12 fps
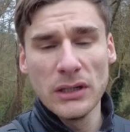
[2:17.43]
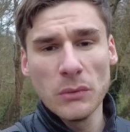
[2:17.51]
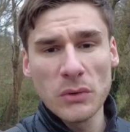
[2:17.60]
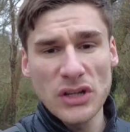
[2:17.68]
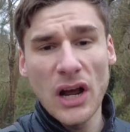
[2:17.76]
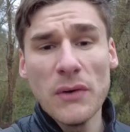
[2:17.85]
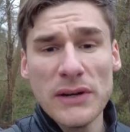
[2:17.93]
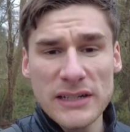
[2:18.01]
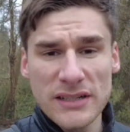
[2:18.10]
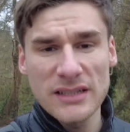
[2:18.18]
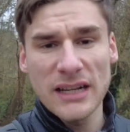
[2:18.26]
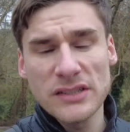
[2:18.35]
wasn't only a
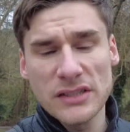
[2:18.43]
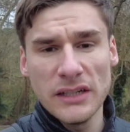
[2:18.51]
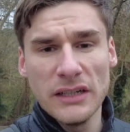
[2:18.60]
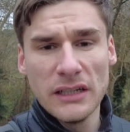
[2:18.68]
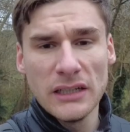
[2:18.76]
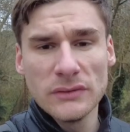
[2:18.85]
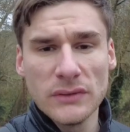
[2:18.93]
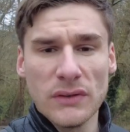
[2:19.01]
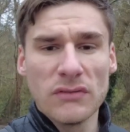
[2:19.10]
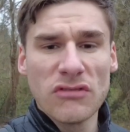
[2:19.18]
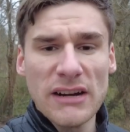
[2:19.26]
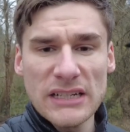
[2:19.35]
disaster for
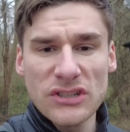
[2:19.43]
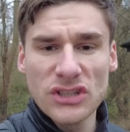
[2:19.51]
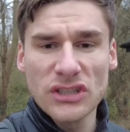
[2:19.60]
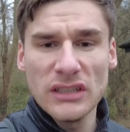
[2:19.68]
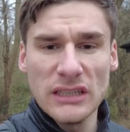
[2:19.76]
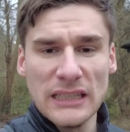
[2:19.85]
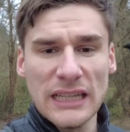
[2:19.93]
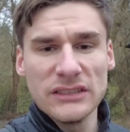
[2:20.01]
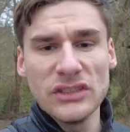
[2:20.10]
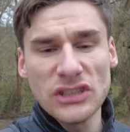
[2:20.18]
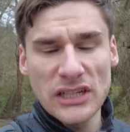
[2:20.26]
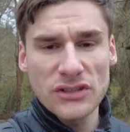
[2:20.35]
the rich and
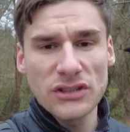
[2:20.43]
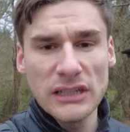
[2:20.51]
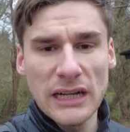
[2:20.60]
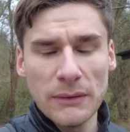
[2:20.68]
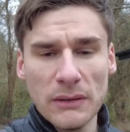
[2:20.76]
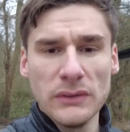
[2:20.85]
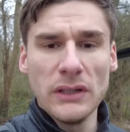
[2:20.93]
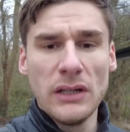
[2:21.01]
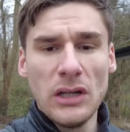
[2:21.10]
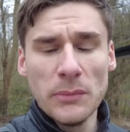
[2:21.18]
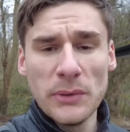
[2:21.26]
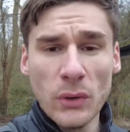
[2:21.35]
landed gentry, however,
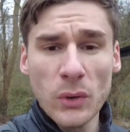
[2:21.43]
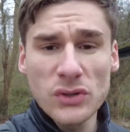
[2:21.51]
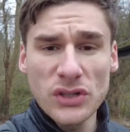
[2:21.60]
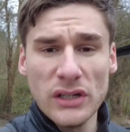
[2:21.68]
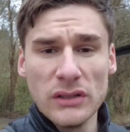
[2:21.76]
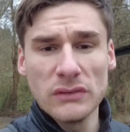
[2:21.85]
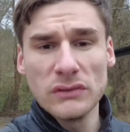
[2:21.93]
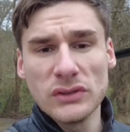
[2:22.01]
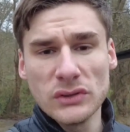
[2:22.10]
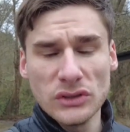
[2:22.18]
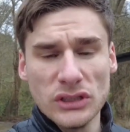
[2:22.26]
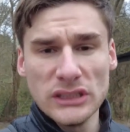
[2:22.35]
but also
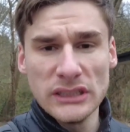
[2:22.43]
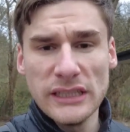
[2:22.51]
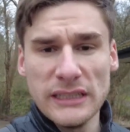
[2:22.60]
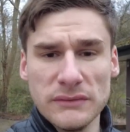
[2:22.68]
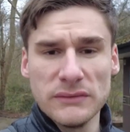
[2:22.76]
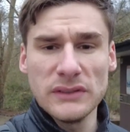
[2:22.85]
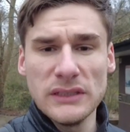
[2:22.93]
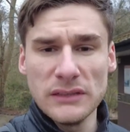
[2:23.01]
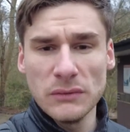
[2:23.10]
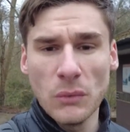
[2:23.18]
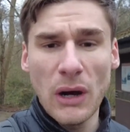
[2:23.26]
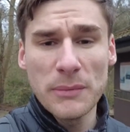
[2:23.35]
resulted in
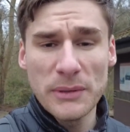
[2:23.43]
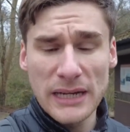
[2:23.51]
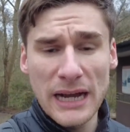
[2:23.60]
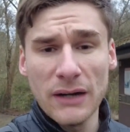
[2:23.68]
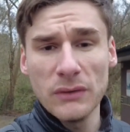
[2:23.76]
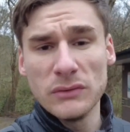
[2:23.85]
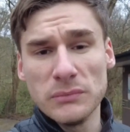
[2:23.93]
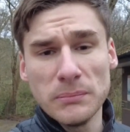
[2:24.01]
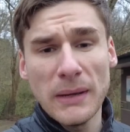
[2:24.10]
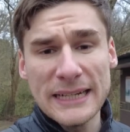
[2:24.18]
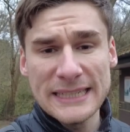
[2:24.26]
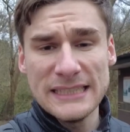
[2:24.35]
the wiping out of
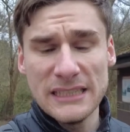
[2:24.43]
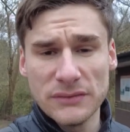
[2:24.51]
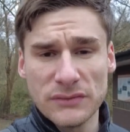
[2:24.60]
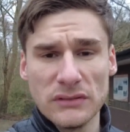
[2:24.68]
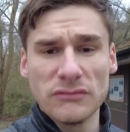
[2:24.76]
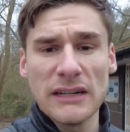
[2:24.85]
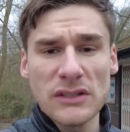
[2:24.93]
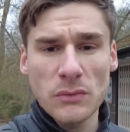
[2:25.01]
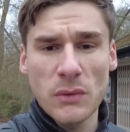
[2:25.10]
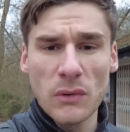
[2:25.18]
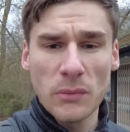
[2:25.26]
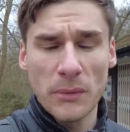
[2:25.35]
many different red
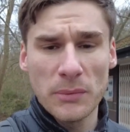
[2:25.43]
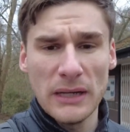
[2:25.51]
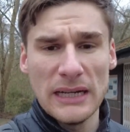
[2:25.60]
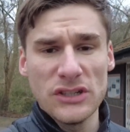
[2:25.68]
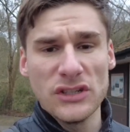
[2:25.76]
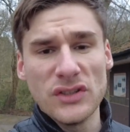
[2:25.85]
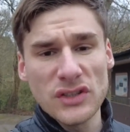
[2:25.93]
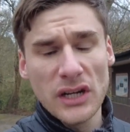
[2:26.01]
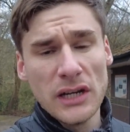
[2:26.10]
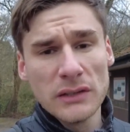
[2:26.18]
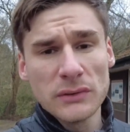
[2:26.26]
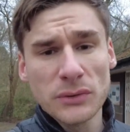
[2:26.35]
squirrel populations
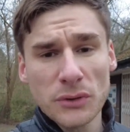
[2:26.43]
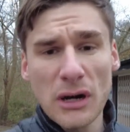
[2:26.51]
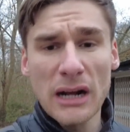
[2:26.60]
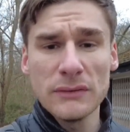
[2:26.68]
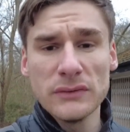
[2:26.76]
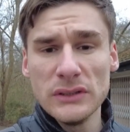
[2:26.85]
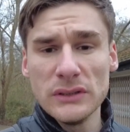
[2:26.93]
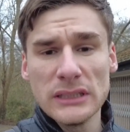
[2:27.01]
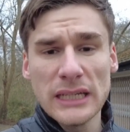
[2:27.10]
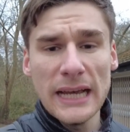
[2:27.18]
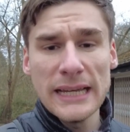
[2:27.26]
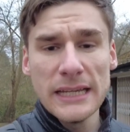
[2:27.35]
throughout the
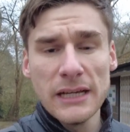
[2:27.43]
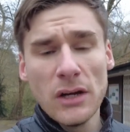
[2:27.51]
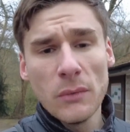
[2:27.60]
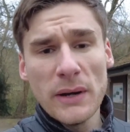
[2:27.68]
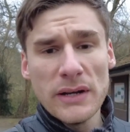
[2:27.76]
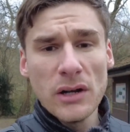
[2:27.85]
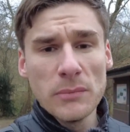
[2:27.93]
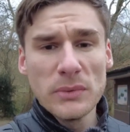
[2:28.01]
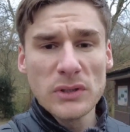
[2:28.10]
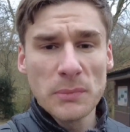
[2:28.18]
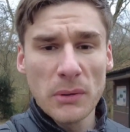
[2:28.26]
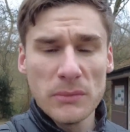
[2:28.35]
UK, where
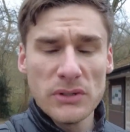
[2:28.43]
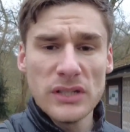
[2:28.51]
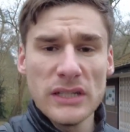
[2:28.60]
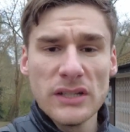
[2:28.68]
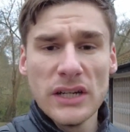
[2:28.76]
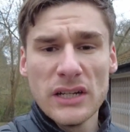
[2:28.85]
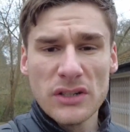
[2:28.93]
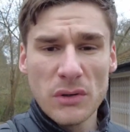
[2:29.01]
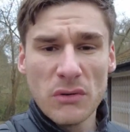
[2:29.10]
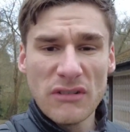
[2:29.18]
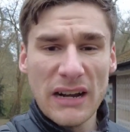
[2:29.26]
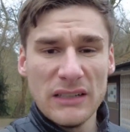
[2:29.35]
numbers plummeted
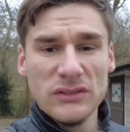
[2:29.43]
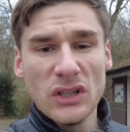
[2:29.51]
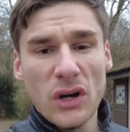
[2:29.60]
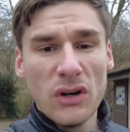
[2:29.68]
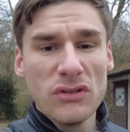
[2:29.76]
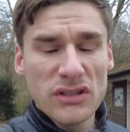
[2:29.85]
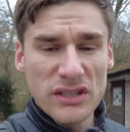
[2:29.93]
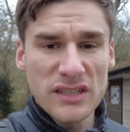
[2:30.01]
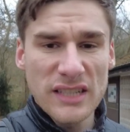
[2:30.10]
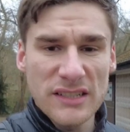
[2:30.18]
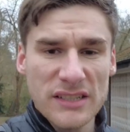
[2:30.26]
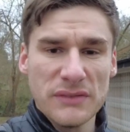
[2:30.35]
to around
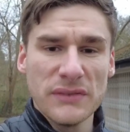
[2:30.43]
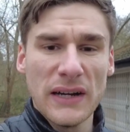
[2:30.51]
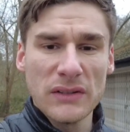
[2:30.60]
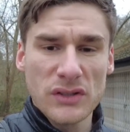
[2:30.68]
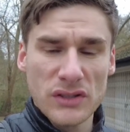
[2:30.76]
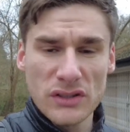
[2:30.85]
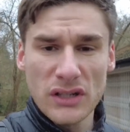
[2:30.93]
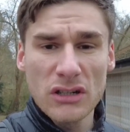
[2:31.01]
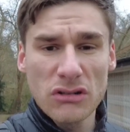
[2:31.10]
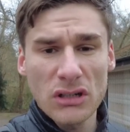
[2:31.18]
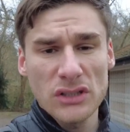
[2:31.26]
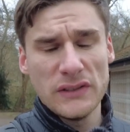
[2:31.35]
160,000
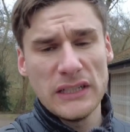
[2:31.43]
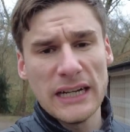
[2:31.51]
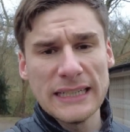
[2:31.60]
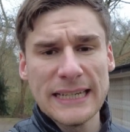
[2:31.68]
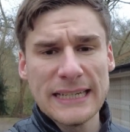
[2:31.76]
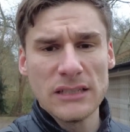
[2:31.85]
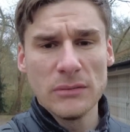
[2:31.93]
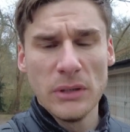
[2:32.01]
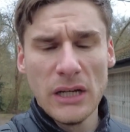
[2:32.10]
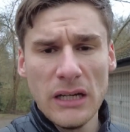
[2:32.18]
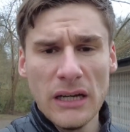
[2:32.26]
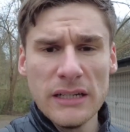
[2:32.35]
across the United Kingdom
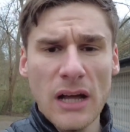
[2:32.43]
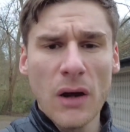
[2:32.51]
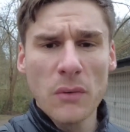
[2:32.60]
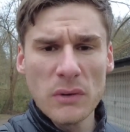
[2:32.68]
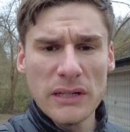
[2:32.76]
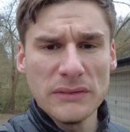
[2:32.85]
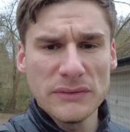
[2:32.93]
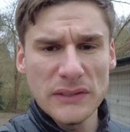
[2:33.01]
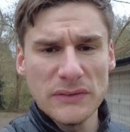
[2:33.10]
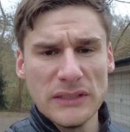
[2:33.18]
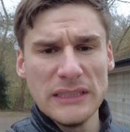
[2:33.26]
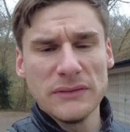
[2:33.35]
and only
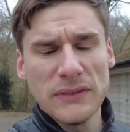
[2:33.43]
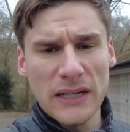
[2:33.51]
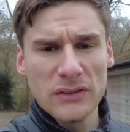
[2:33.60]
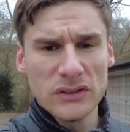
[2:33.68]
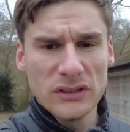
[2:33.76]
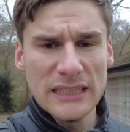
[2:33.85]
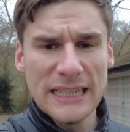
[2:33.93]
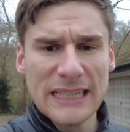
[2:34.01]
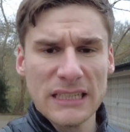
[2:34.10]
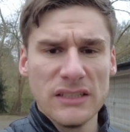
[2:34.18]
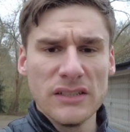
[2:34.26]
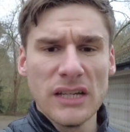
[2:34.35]
15,000 in
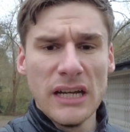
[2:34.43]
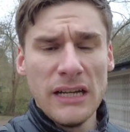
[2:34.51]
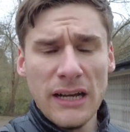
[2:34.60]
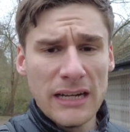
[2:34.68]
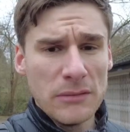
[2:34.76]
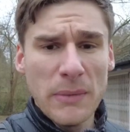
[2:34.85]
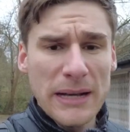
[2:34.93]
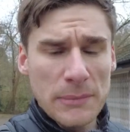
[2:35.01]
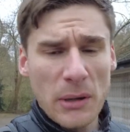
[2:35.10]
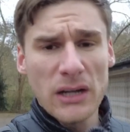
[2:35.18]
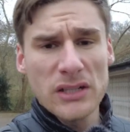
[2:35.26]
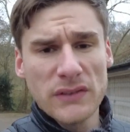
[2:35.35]
England, and in many
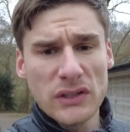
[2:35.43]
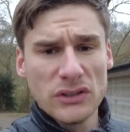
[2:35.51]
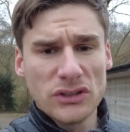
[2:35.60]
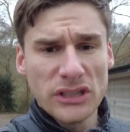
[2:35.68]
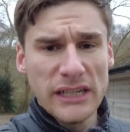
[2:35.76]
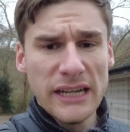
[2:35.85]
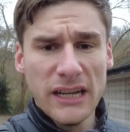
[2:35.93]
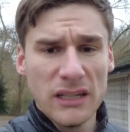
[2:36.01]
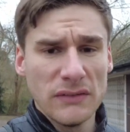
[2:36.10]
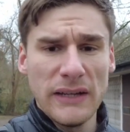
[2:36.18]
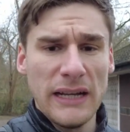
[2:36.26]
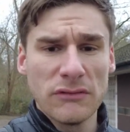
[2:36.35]
parts of the country,
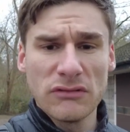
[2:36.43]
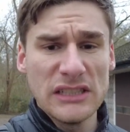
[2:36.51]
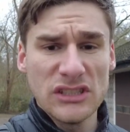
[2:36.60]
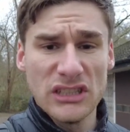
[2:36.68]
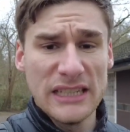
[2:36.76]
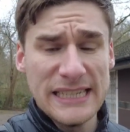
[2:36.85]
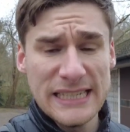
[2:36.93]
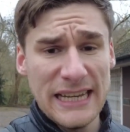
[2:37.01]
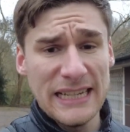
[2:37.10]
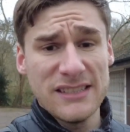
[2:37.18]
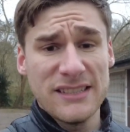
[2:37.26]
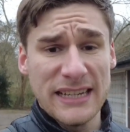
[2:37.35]
they're regionally
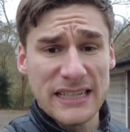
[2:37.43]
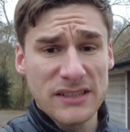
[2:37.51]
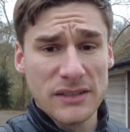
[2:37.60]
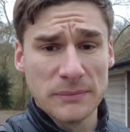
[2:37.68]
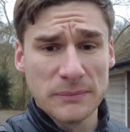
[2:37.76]
extinct.